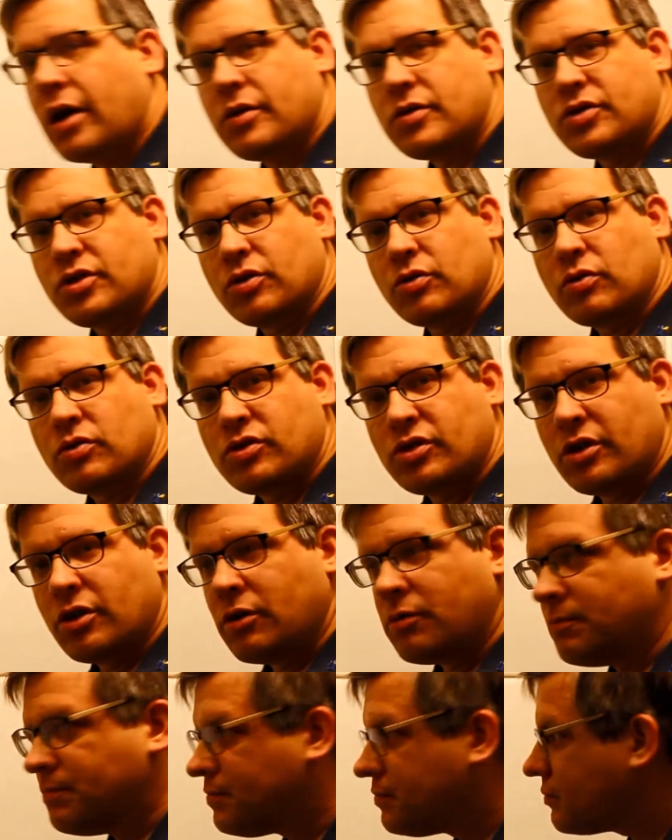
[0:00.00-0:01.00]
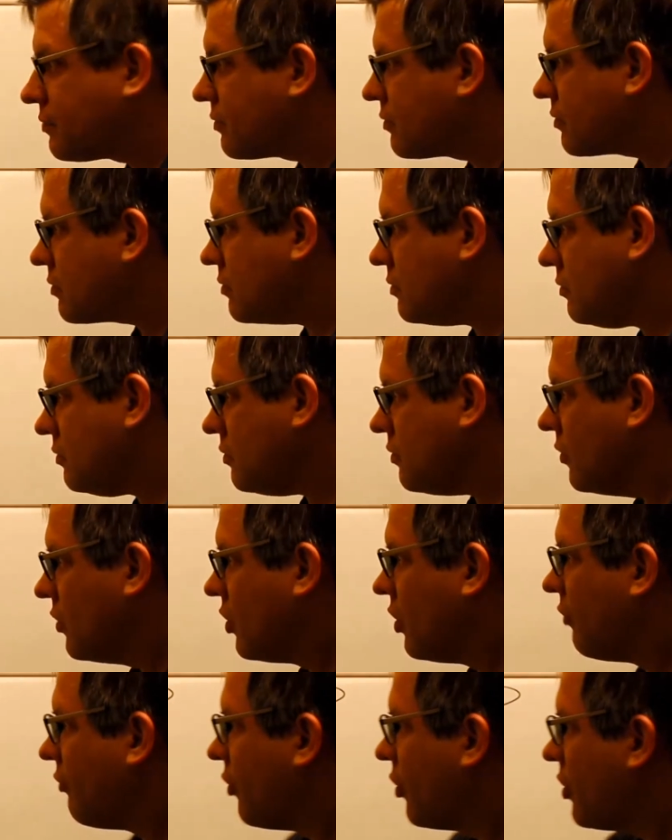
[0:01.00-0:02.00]
0, 0.
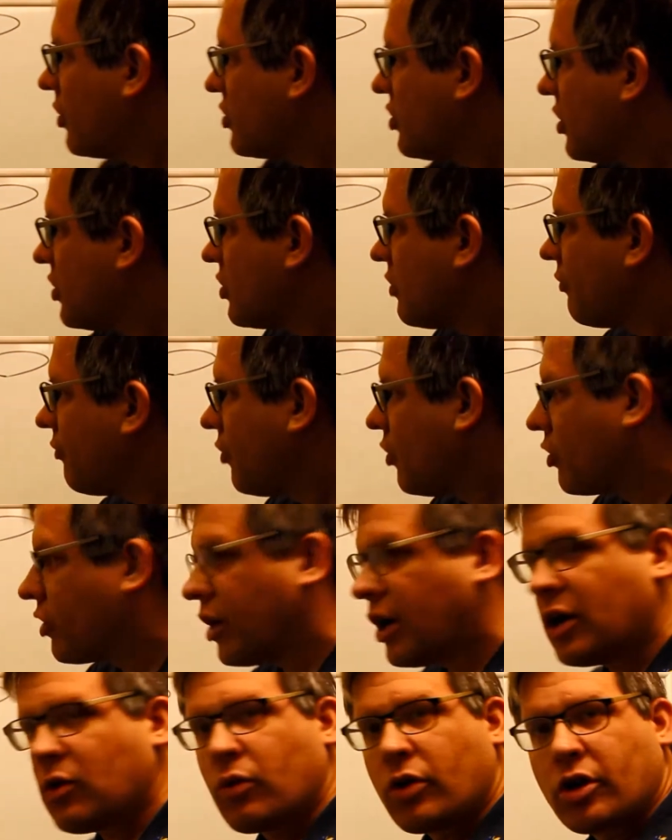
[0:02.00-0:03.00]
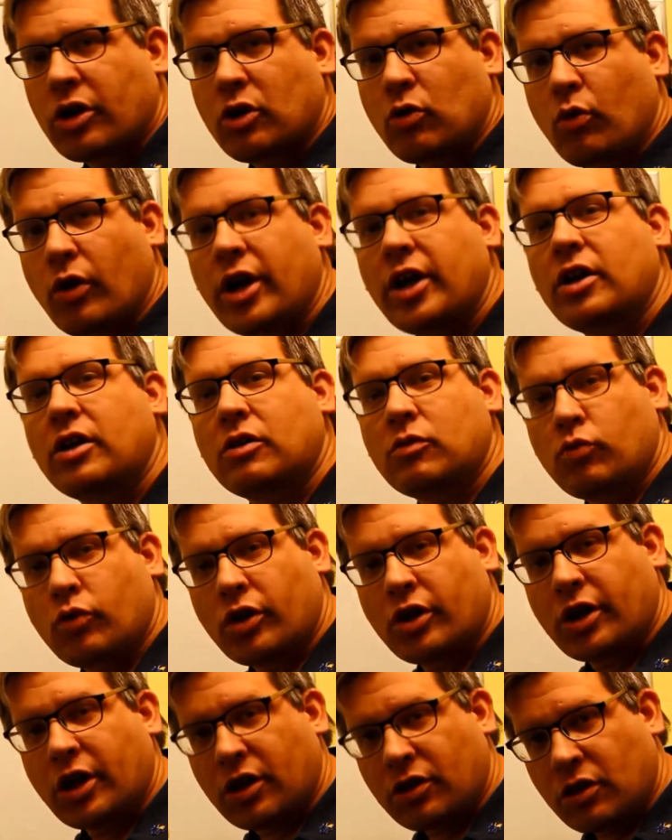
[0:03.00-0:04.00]
The vertices and foci, we're going to wait and
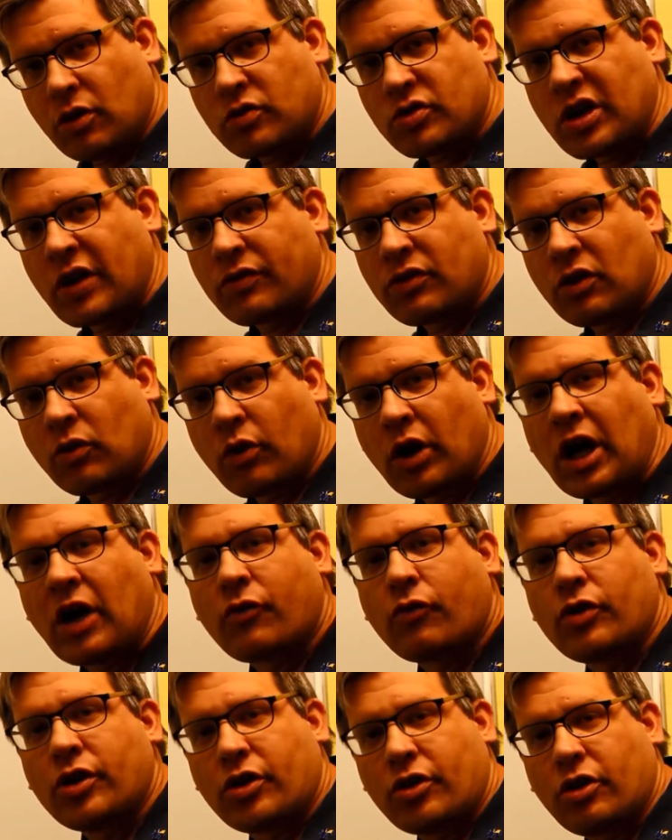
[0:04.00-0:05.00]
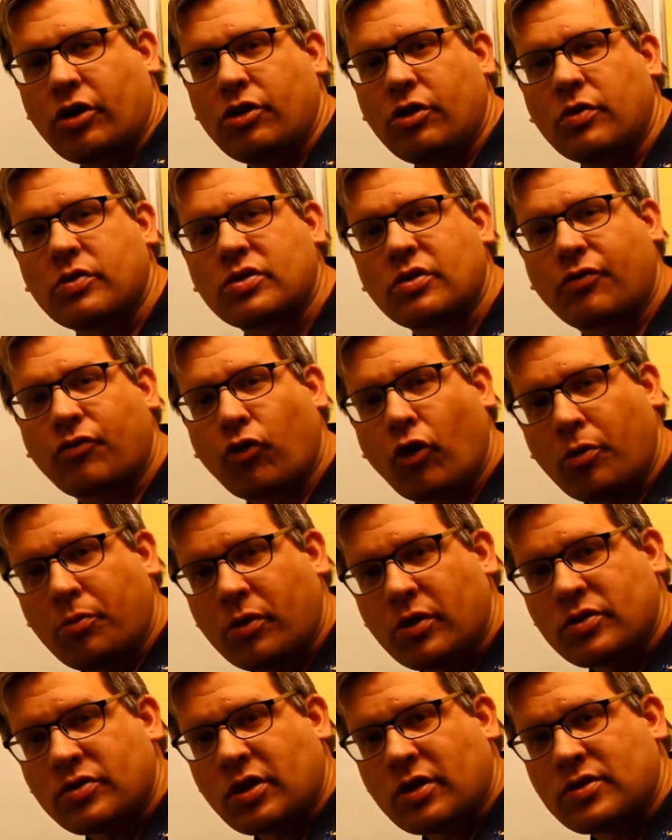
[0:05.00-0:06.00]
we're going to get those off the graph. We could use the
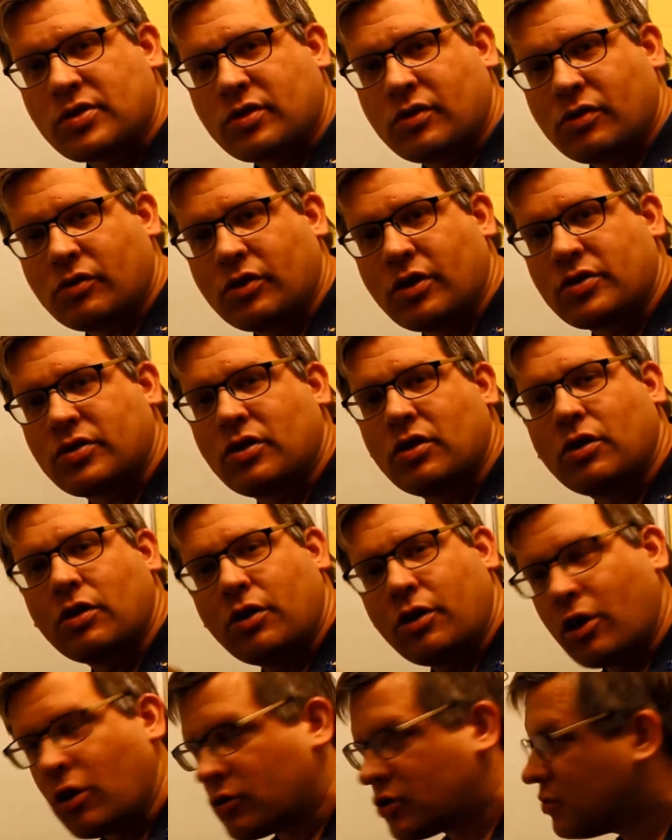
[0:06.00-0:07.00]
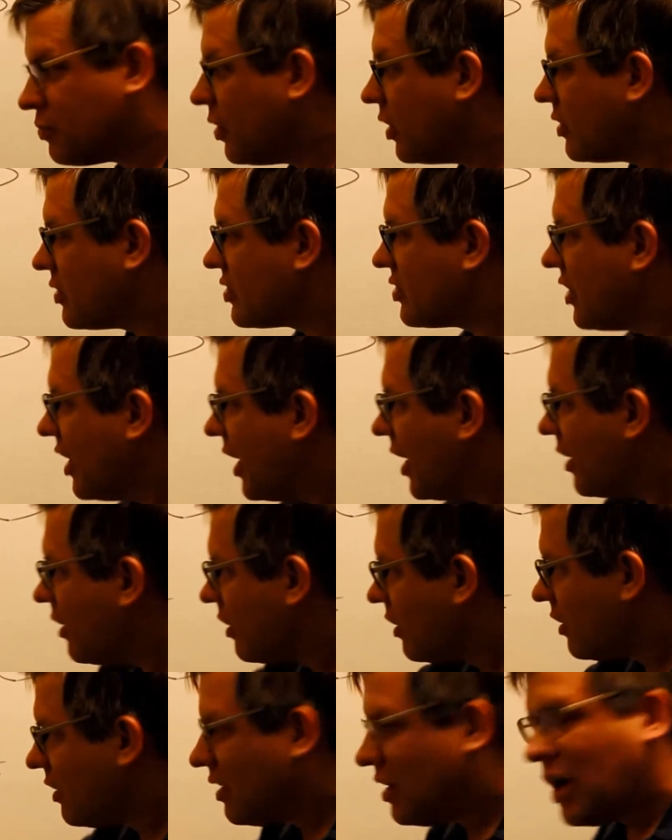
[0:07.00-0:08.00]
formulas that's listed in the notes, but instead
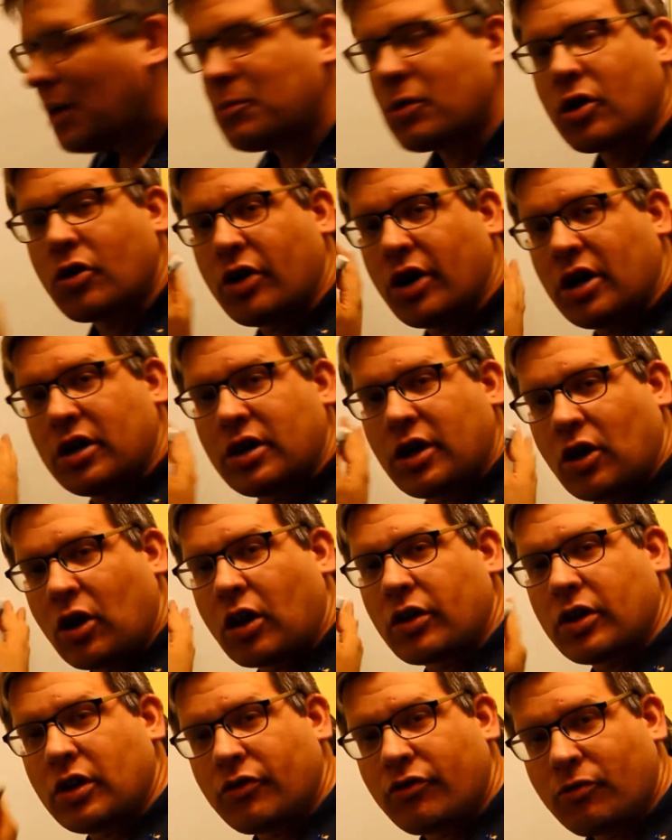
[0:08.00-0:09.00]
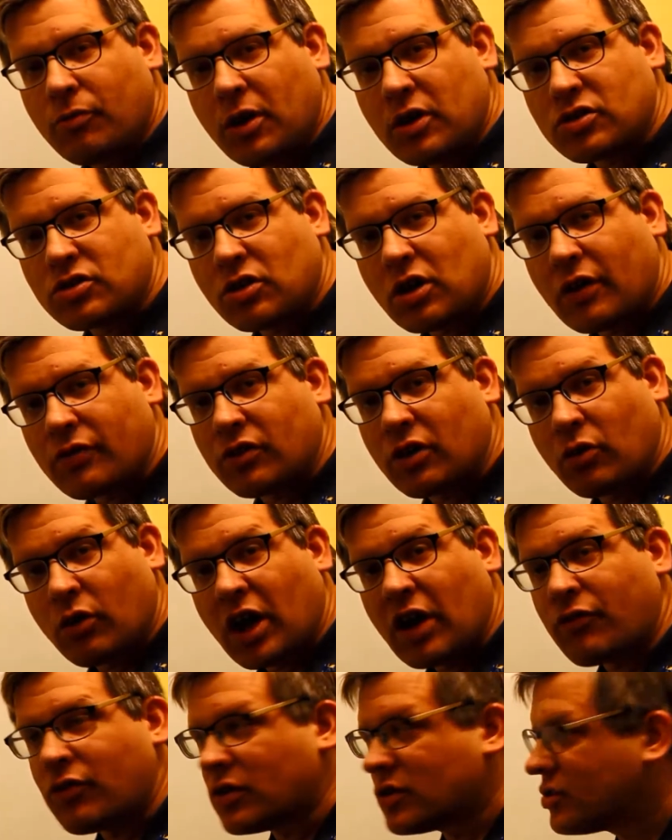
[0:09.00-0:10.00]
I'm going to go ahead and get all the information off the
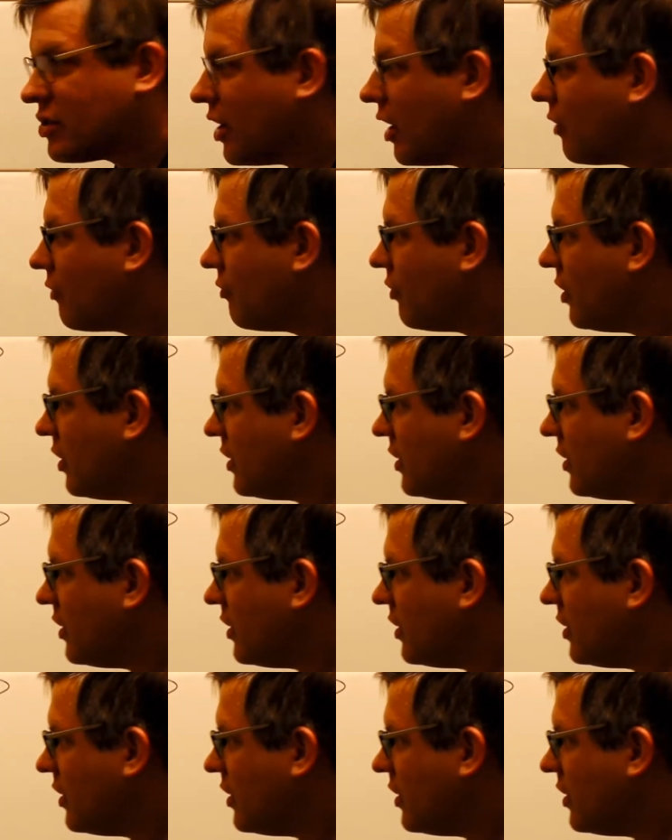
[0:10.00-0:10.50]
graph itself.